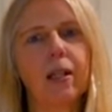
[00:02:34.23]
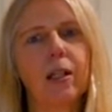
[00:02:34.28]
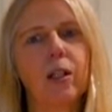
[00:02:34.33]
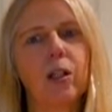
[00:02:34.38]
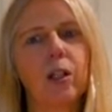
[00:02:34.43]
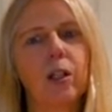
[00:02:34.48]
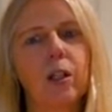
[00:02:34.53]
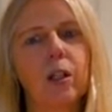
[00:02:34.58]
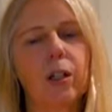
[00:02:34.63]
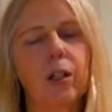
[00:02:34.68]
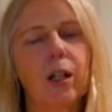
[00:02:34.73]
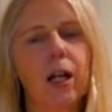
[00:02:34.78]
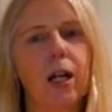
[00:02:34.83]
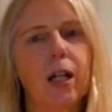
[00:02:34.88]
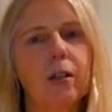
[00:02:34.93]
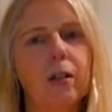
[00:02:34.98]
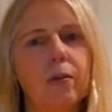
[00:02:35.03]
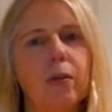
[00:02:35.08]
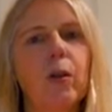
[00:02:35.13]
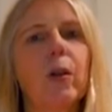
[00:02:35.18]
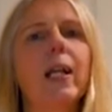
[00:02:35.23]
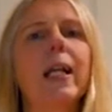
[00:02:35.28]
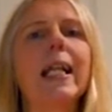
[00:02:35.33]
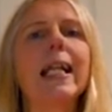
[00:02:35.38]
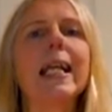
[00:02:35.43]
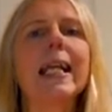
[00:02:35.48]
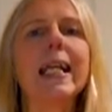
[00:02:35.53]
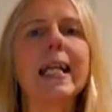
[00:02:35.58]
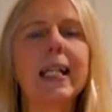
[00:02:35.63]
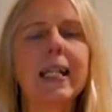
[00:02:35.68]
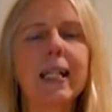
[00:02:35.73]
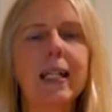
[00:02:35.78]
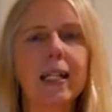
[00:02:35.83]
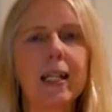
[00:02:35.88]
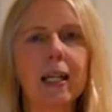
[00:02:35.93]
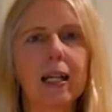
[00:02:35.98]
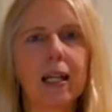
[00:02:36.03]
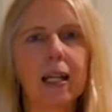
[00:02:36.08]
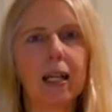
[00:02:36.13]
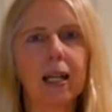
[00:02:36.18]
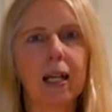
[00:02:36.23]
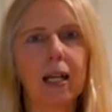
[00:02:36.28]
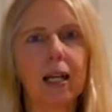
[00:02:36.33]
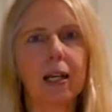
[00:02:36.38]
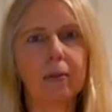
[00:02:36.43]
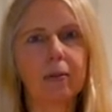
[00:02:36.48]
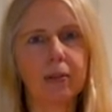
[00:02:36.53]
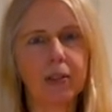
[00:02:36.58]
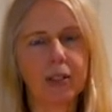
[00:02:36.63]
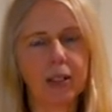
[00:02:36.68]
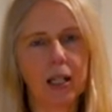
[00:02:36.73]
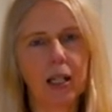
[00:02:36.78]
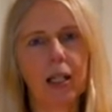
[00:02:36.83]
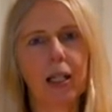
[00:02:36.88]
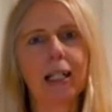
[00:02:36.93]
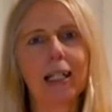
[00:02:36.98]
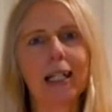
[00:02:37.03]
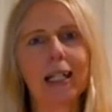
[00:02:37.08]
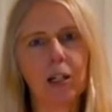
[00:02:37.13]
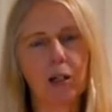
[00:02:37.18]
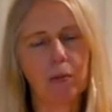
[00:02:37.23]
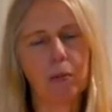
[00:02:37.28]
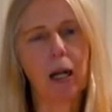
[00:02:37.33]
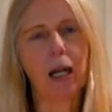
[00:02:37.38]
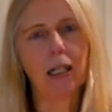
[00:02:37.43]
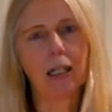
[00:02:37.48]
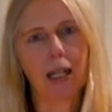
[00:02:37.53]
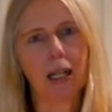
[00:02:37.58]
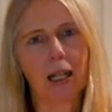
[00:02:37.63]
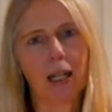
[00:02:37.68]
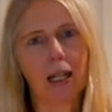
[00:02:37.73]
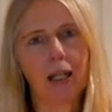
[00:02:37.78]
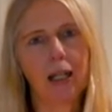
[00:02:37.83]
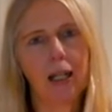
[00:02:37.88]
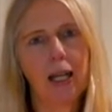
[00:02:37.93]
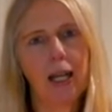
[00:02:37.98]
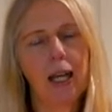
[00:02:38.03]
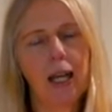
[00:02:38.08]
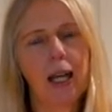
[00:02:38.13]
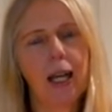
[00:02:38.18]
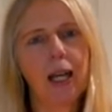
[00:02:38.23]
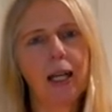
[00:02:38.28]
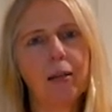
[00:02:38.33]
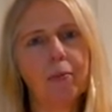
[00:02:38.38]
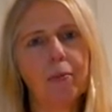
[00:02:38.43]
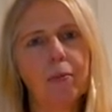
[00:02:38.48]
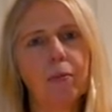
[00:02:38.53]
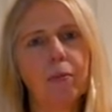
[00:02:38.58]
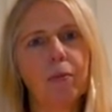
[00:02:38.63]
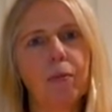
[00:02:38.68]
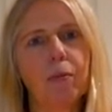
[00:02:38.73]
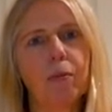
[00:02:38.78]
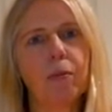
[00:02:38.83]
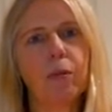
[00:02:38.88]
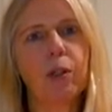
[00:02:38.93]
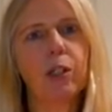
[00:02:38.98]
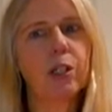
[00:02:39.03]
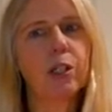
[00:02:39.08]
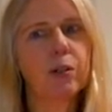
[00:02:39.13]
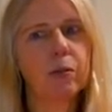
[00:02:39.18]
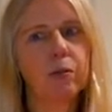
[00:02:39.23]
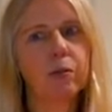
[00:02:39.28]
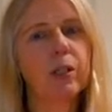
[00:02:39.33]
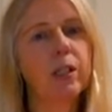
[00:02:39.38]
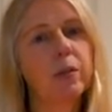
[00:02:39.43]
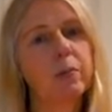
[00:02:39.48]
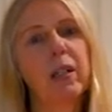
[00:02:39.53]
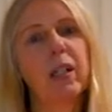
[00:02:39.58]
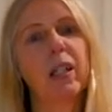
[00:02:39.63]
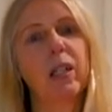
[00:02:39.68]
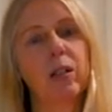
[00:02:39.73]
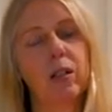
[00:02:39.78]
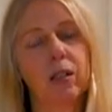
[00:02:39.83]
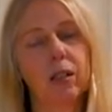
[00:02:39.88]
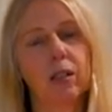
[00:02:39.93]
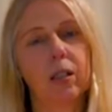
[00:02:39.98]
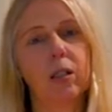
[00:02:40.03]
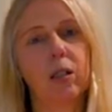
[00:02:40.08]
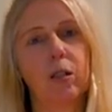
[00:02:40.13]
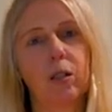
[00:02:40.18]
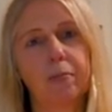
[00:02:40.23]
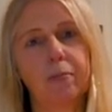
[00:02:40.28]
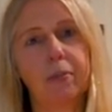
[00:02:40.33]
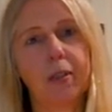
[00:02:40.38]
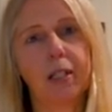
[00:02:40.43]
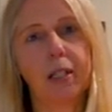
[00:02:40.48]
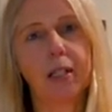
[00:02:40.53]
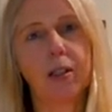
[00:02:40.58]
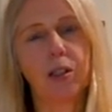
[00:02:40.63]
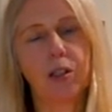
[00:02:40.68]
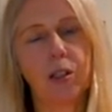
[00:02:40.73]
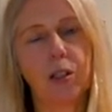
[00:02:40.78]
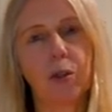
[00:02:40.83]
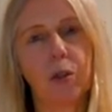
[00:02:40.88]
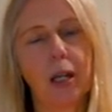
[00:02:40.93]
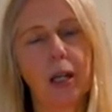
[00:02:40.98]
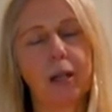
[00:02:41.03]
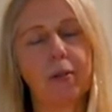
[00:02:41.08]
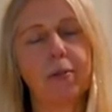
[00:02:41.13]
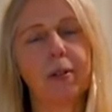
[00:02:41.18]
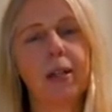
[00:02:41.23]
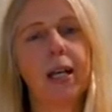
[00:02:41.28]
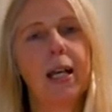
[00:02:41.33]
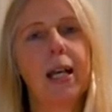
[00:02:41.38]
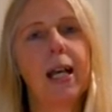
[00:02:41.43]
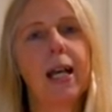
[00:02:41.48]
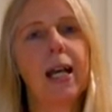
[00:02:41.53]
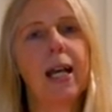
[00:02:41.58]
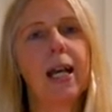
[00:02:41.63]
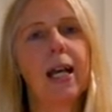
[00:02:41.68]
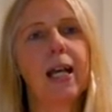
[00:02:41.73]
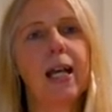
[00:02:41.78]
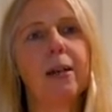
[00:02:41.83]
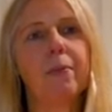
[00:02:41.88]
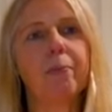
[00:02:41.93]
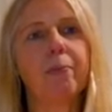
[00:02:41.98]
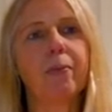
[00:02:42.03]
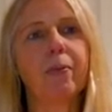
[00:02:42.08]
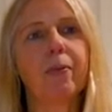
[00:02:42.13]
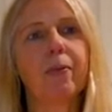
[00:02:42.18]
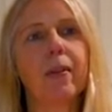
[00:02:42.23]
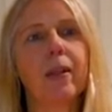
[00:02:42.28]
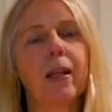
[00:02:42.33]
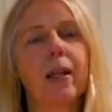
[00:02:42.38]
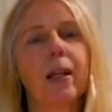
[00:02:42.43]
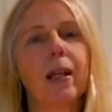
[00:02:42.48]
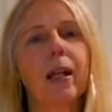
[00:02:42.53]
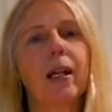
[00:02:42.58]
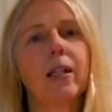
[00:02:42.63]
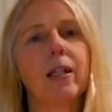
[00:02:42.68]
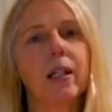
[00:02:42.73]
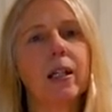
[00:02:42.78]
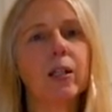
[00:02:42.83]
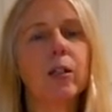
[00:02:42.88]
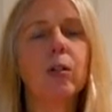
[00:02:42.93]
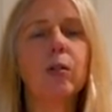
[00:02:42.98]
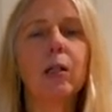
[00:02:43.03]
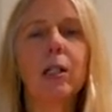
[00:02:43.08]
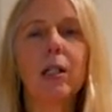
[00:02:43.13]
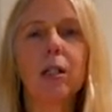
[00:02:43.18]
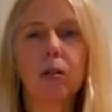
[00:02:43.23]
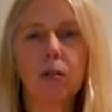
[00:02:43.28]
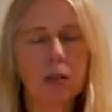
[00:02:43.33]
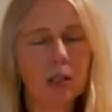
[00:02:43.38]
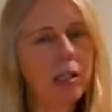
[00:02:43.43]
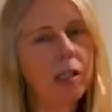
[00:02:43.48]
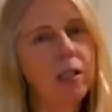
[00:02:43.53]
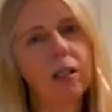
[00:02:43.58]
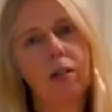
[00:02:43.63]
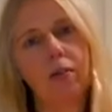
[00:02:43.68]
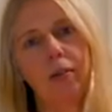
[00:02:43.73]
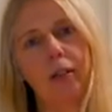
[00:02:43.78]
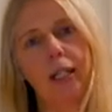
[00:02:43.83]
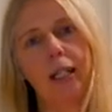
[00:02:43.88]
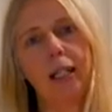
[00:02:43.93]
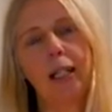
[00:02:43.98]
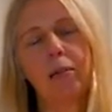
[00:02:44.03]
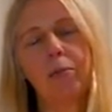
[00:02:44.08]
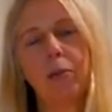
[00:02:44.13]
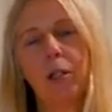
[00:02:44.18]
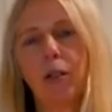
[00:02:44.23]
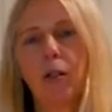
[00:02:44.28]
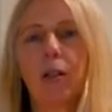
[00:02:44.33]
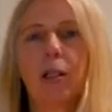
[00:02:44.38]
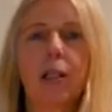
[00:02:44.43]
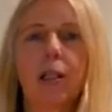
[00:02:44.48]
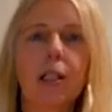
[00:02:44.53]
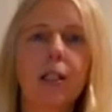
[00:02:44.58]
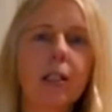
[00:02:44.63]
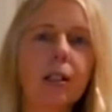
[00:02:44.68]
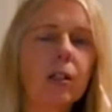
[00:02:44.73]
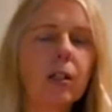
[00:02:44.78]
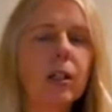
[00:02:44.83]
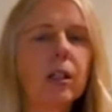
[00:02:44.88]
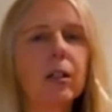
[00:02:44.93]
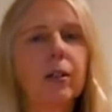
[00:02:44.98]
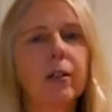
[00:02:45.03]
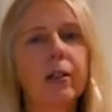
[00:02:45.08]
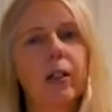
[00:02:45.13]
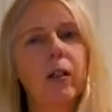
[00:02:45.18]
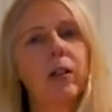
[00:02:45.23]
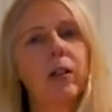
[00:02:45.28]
your olive oil in a clear bottle, which many oil companies do have, and I know it looks lovely and we're looking at the colour and